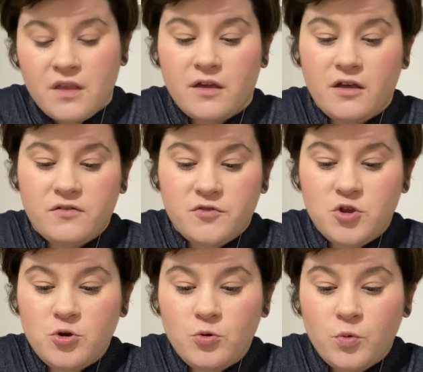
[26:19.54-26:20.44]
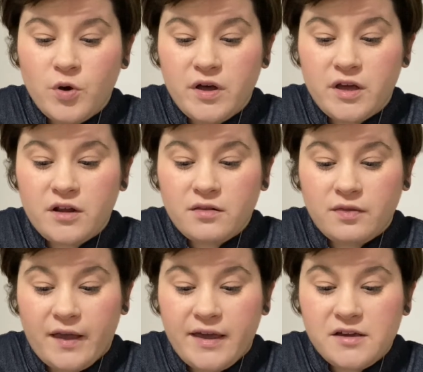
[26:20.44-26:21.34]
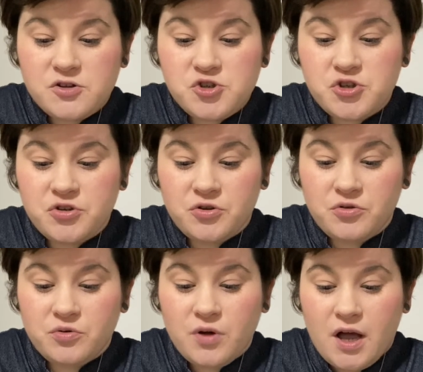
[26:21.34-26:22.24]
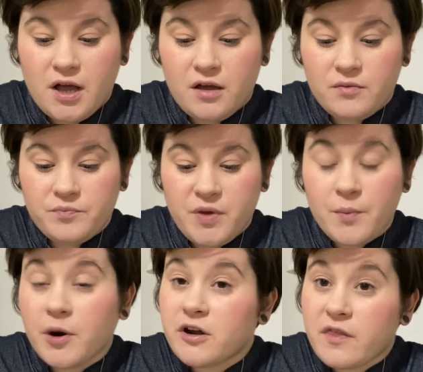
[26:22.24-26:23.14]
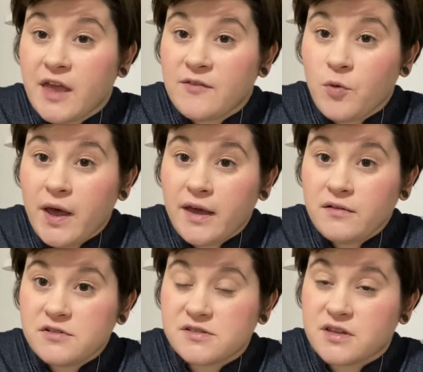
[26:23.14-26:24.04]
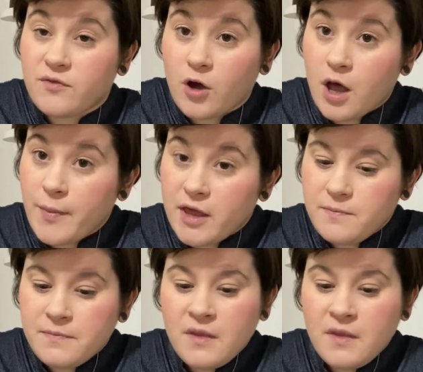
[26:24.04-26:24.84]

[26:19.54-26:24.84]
If you would like to be a part of the giveaway, just leave a comment